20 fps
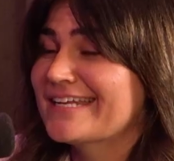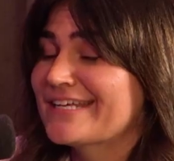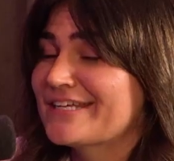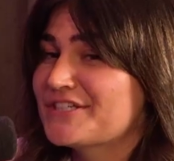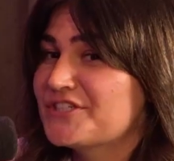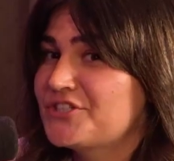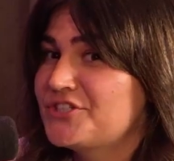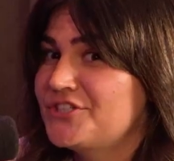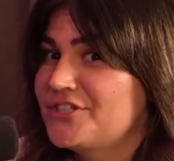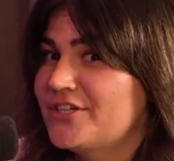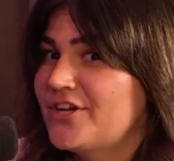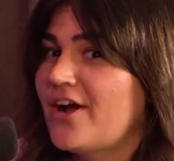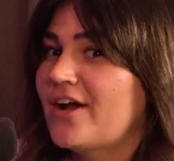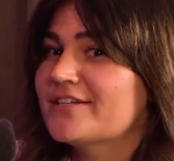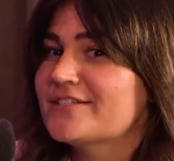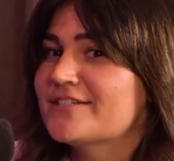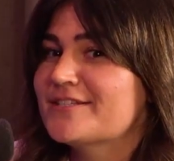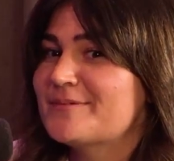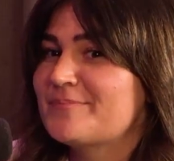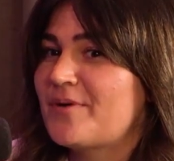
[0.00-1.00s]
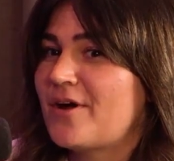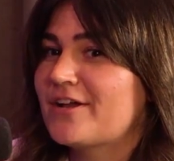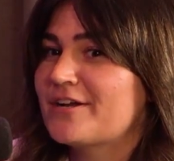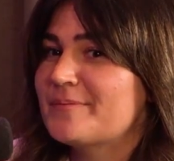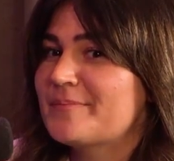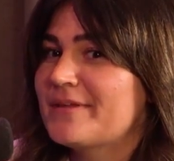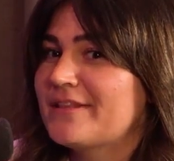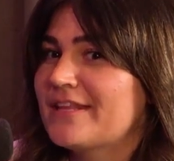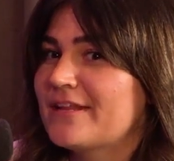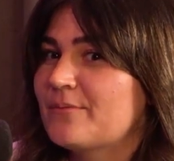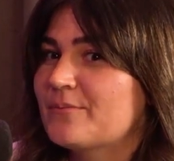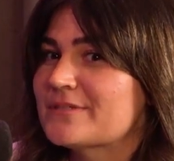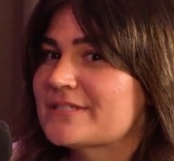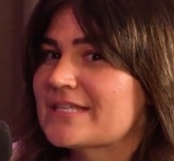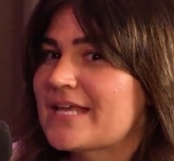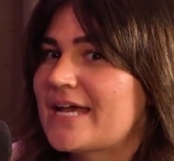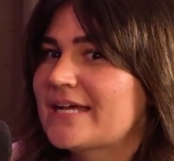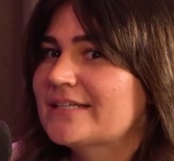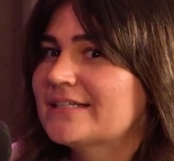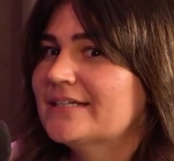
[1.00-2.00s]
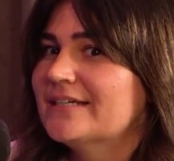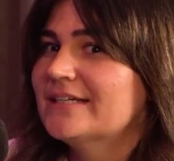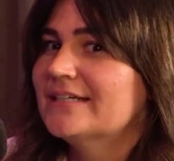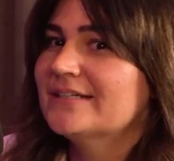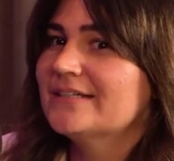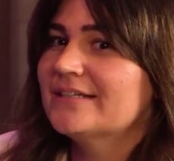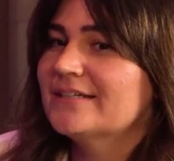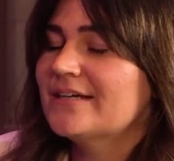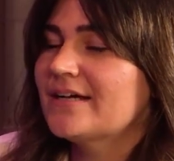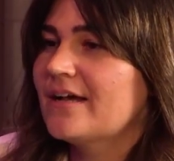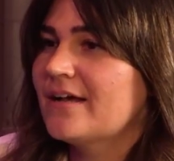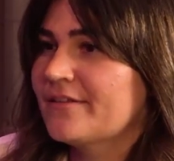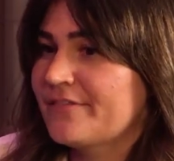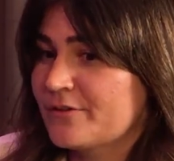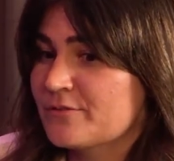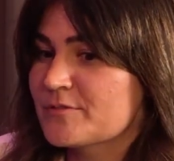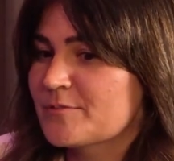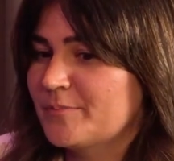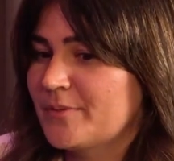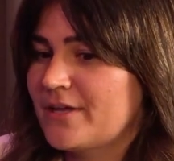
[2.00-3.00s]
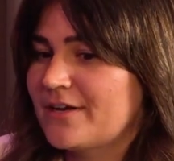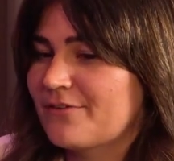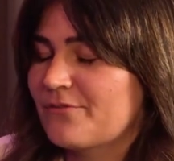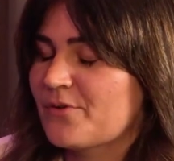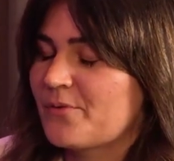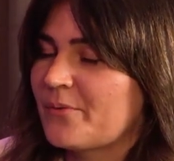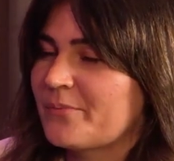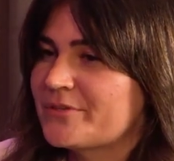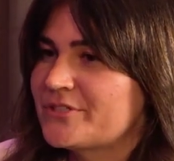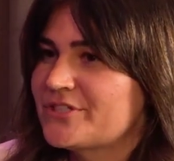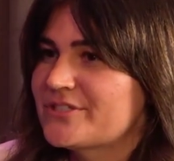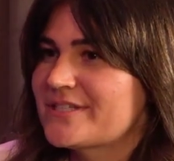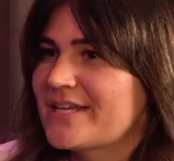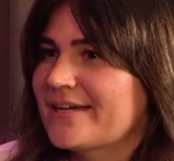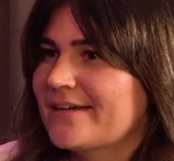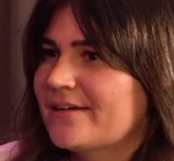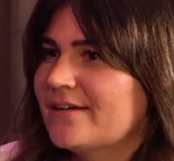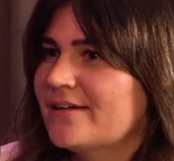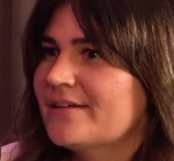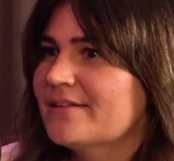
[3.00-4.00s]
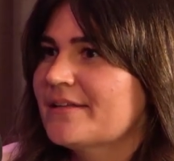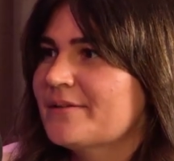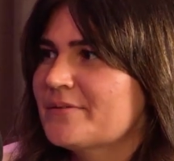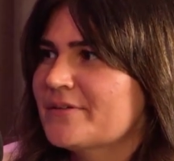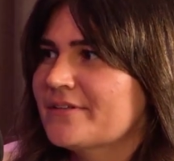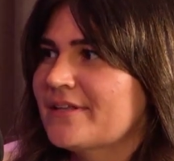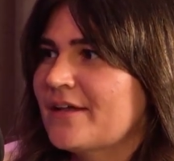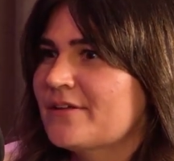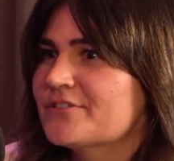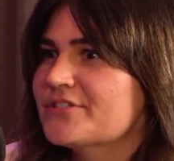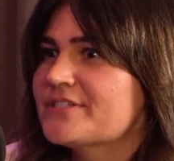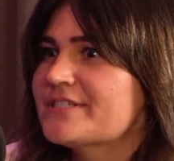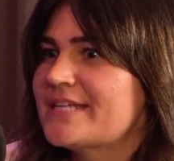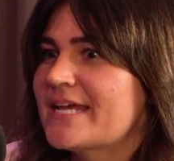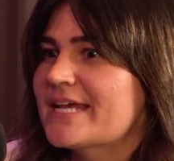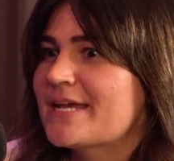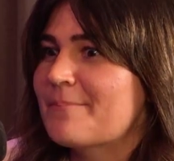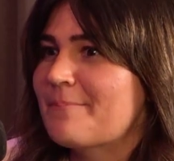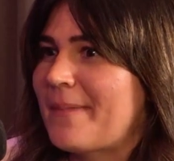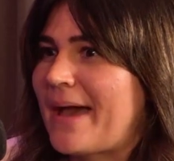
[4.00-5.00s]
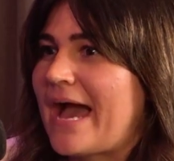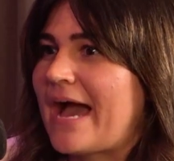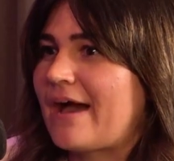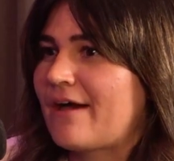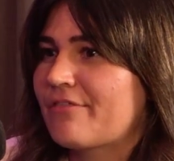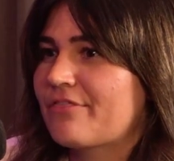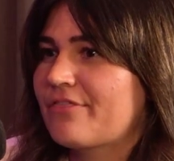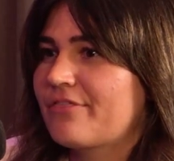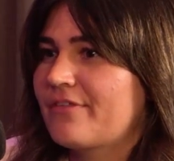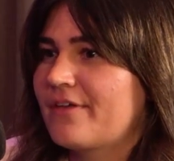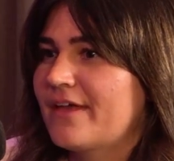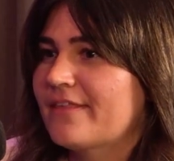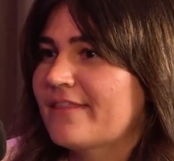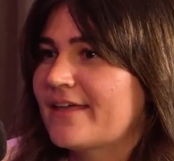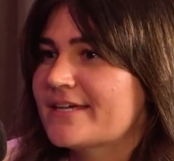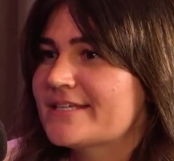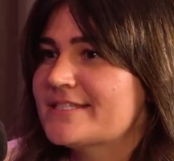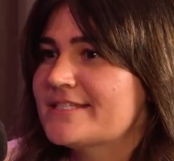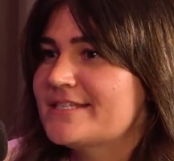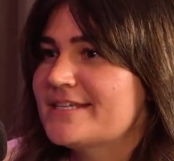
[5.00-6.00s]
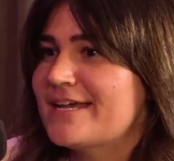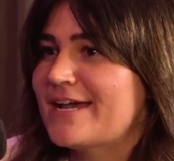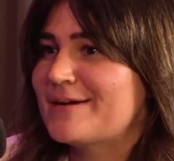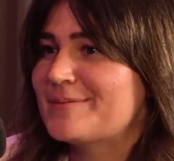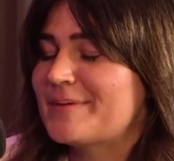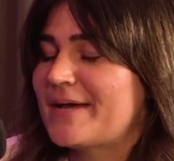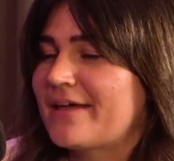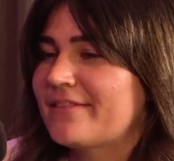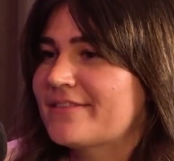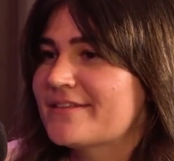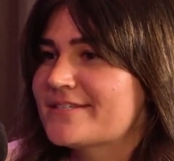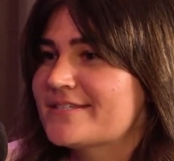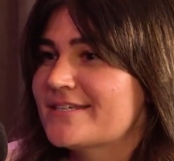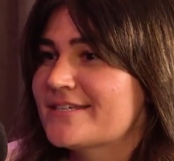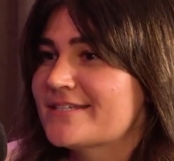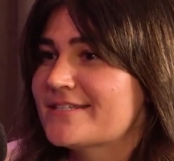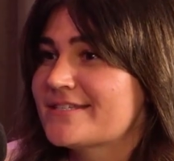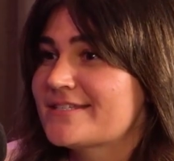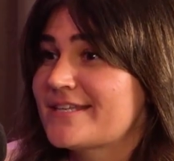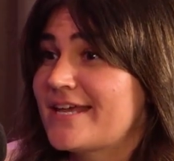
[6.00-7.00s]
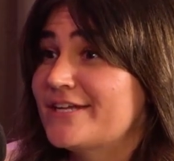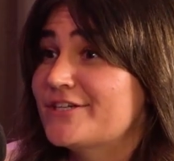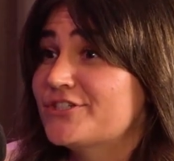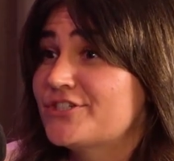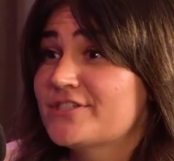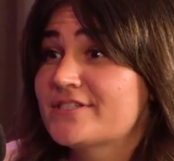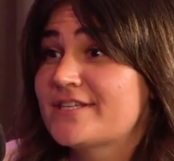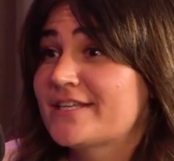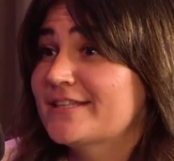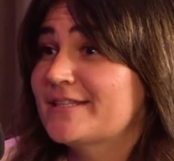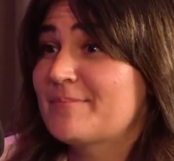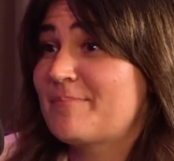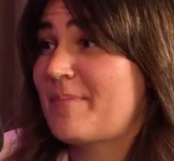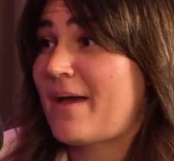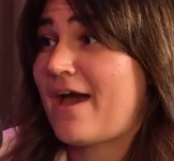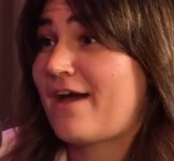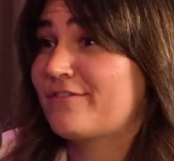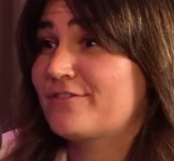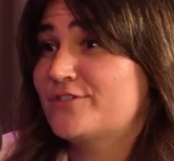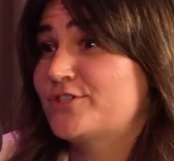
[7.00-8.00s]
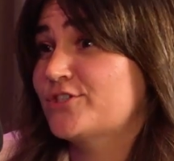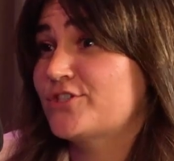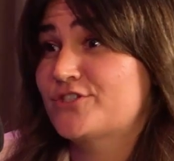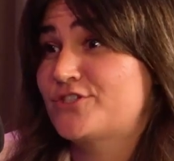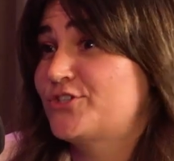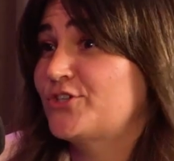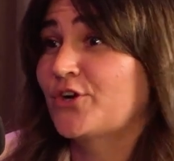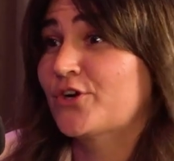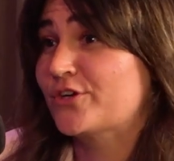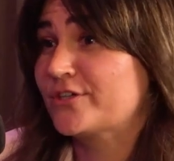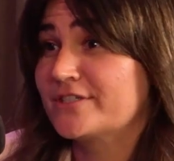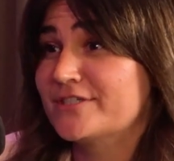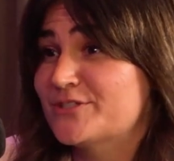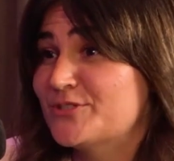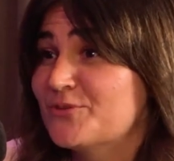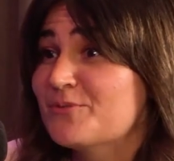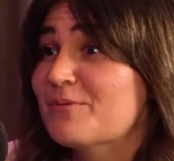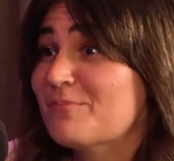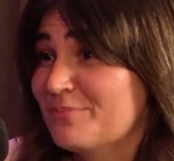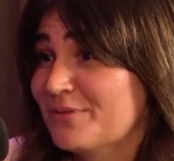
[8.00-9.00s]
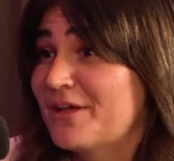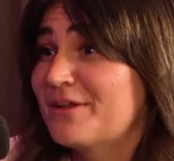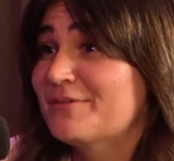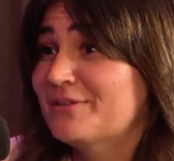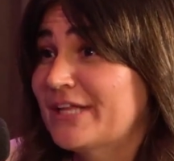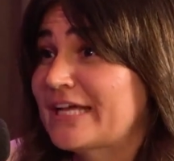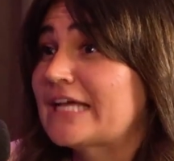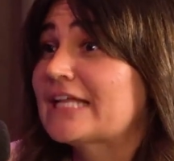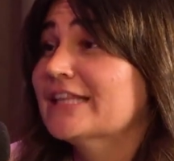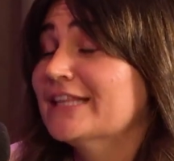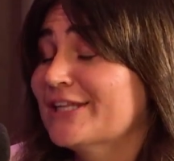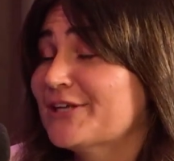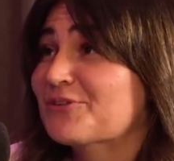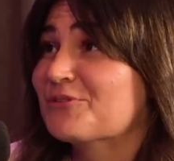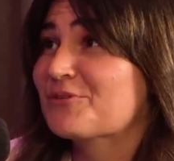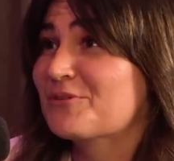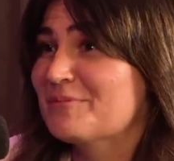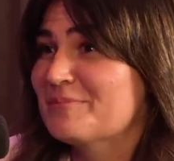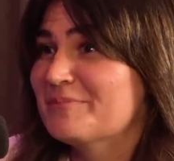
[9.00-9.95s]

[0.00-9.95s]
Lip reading: then she got to the bottom and then was like, there was blood everywhere, but she's like, I'll just take a bath and like see how bad this is. And she said the bath just turned into a literal